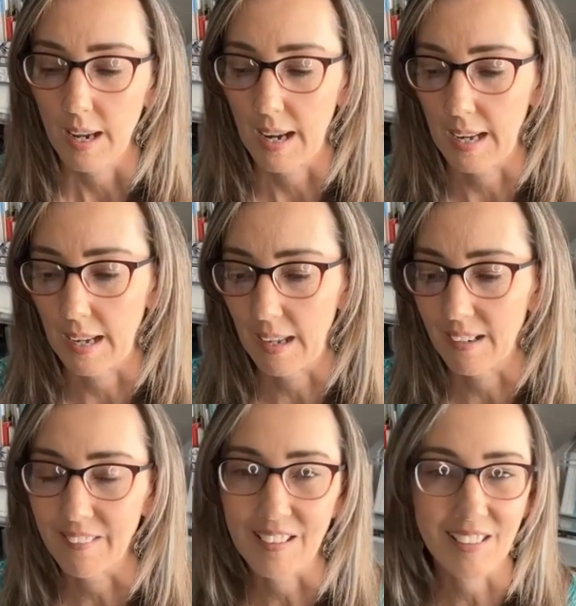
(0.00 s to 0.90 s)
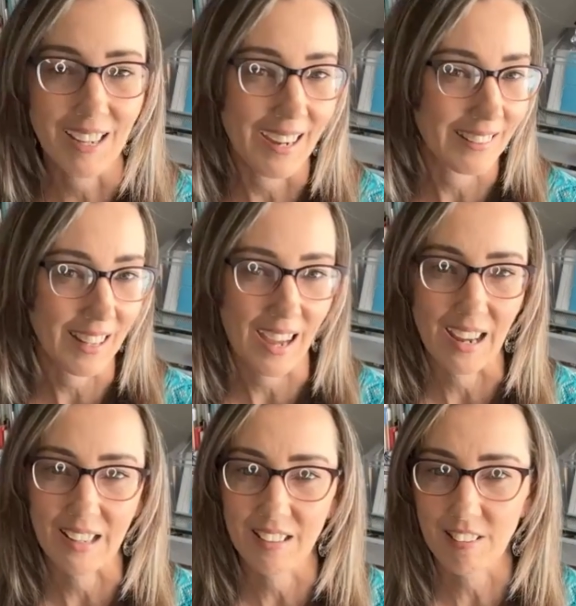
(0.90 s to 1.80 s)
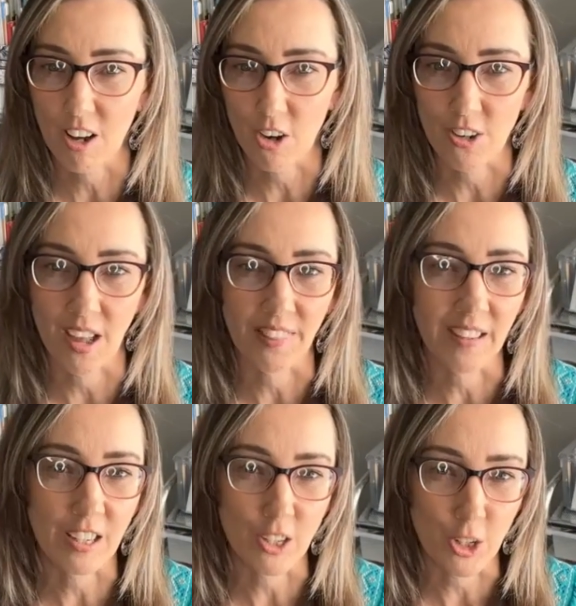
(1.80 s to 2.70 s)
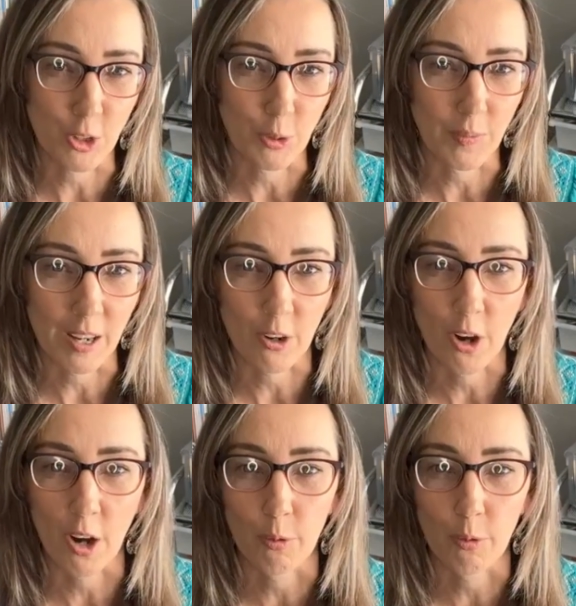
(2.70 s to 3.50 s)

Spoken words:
And these guidelines are nothing new. They are not